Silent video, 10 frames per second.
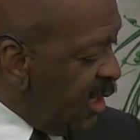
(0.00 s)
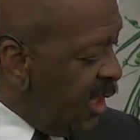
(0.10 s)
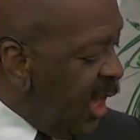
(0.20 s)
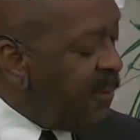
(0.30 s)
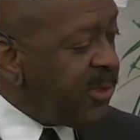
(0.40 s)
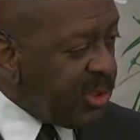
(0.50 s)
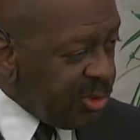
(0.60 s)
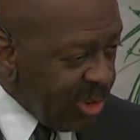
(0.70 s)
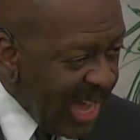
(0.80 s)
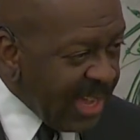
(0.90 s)
of the
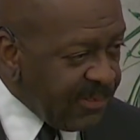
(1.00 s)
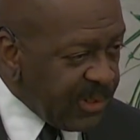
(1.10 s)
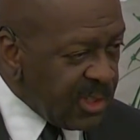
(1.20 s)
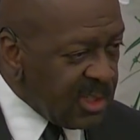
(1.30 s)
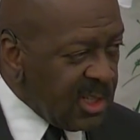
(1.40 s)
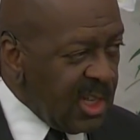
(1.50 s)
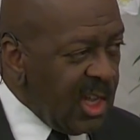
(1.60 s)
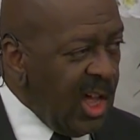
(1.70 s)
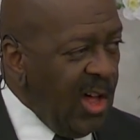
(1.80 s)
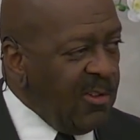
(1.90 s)
driver
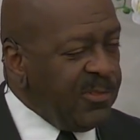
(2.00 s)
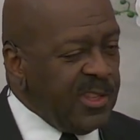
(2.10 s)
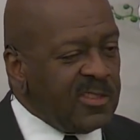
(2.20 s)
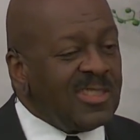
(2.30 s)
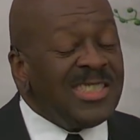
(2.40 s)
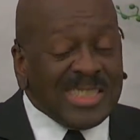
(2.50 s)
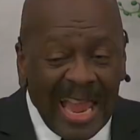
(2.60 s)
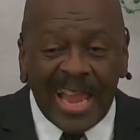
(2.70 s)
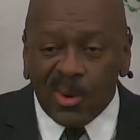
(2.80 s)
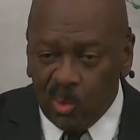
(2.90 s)
of this
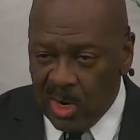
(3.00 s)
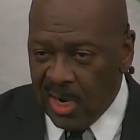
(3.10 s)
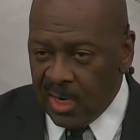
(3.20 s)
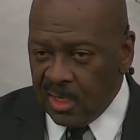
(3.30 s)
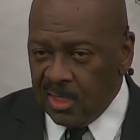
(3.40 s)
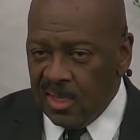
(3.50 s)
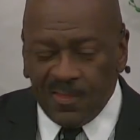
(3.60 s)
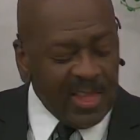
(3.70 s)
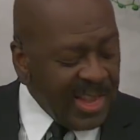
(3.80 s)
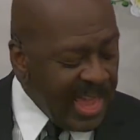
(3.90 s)
Jaguar
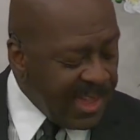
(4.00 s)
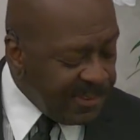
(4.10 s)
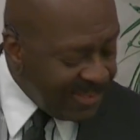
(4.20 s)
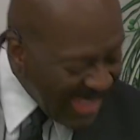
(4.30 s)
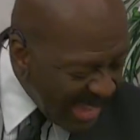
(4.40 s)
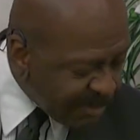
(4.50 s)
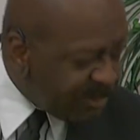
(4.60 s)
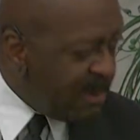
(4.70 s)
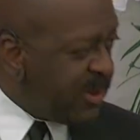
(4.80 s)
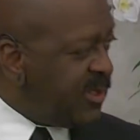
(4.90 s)
that had that
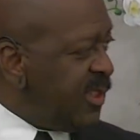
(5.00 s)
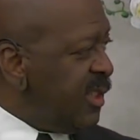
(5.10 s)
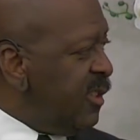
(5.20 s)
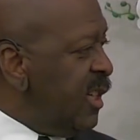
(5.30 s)
bumper sticker on it.